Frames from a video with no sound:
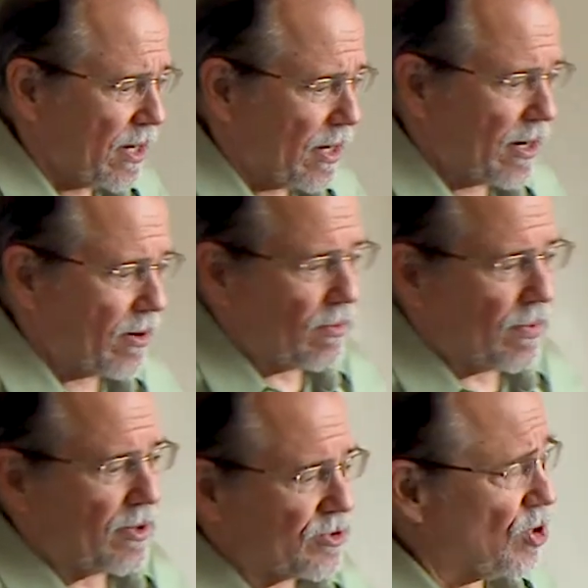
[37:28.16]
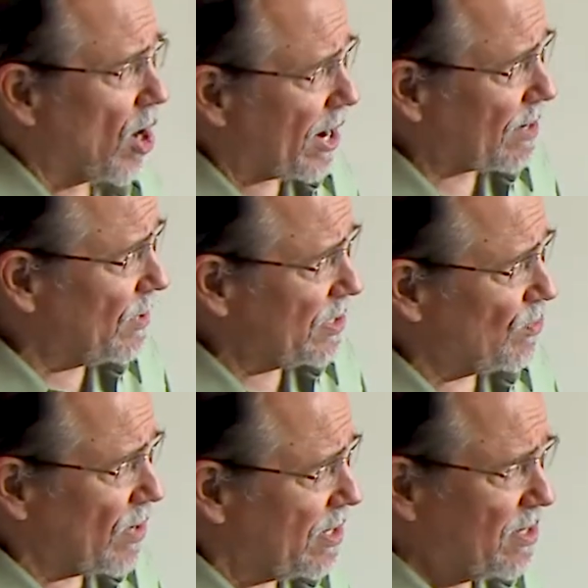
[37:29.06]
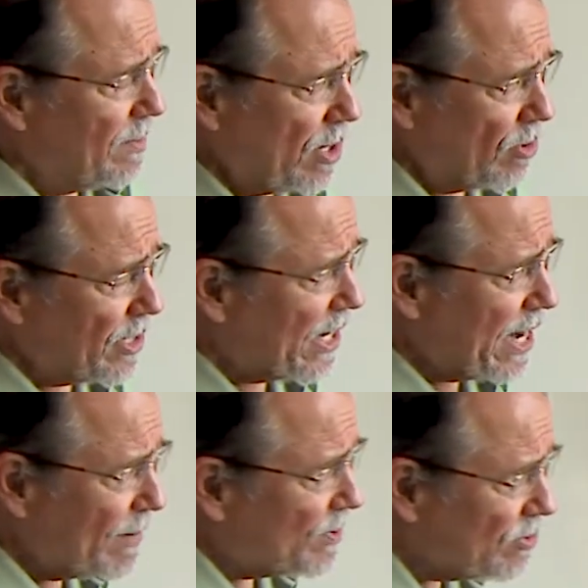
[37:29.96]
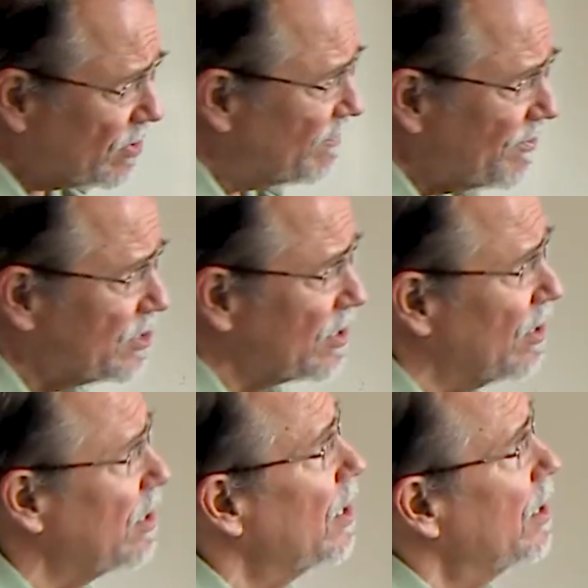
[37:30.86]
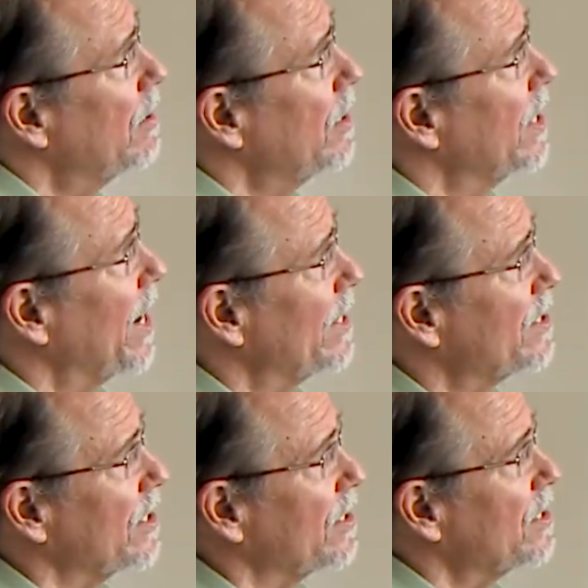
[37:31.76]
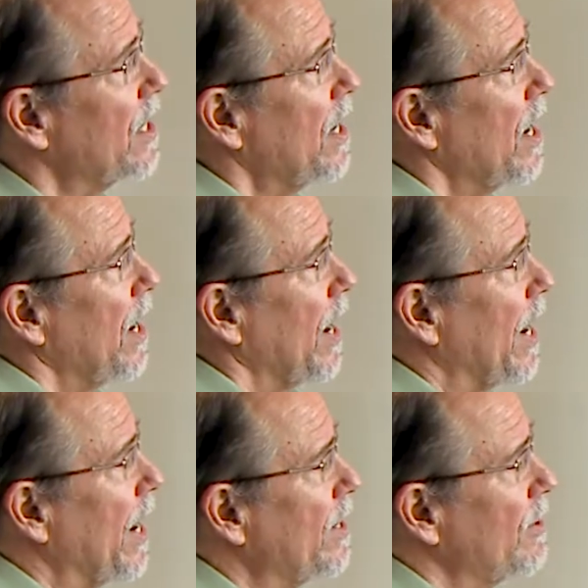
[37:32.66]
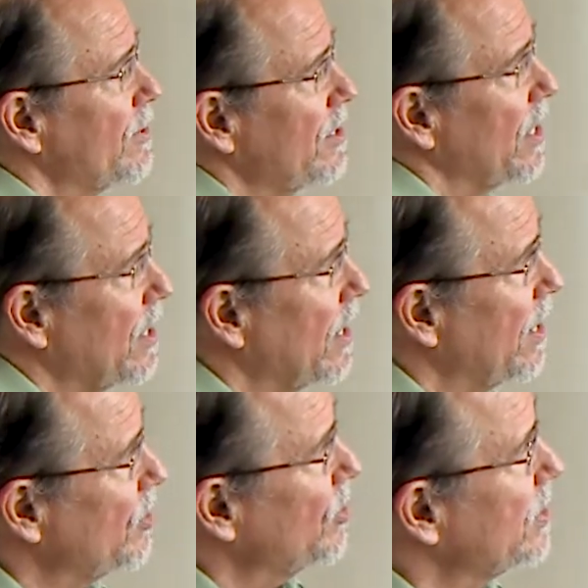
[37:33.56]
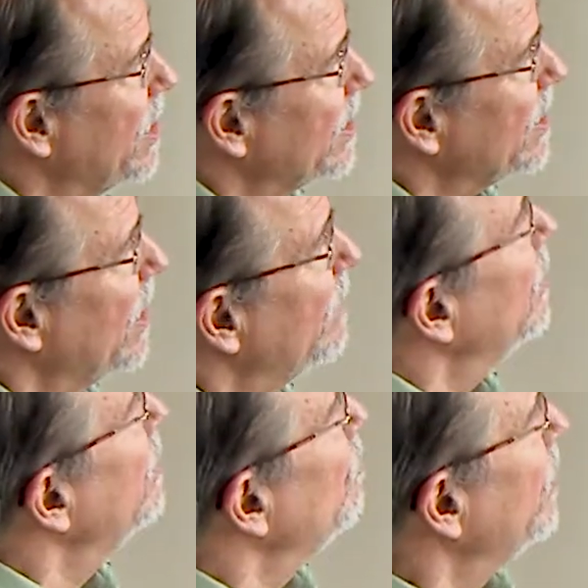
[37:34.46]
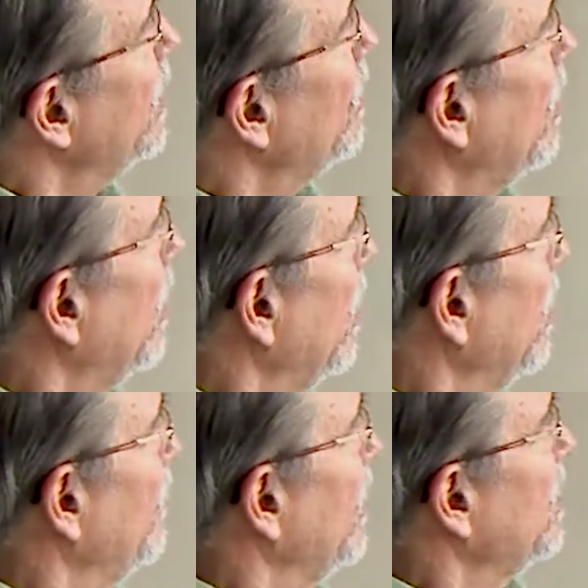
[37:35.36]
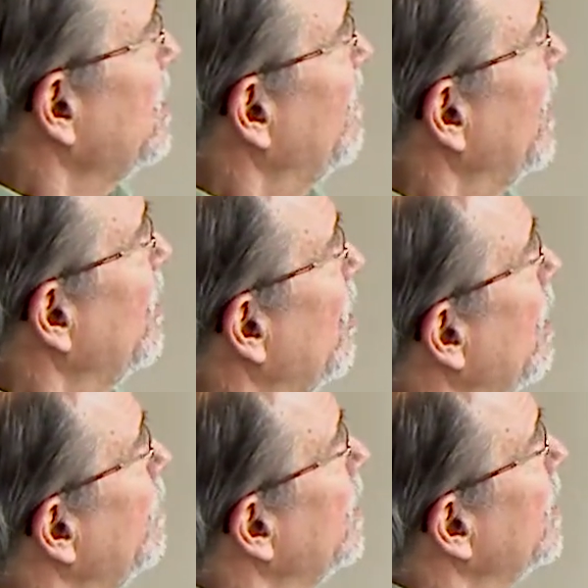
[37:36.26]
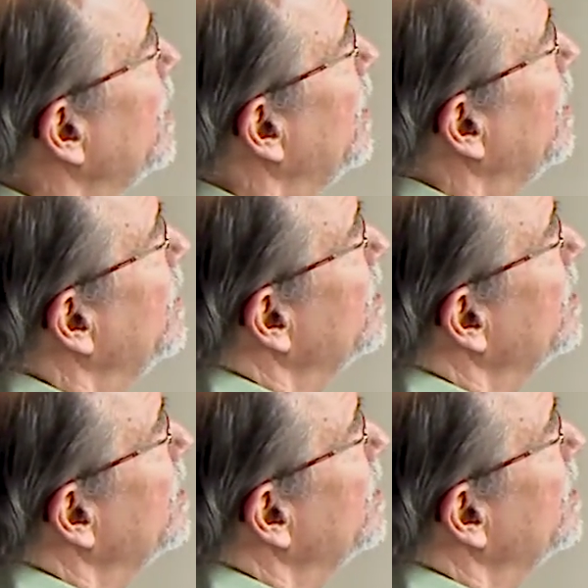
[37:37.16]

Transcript: those dogmas, one of them, it only can happen through the physical, all nonsense. I don't think I should take time to read all of this. Van Lommel again,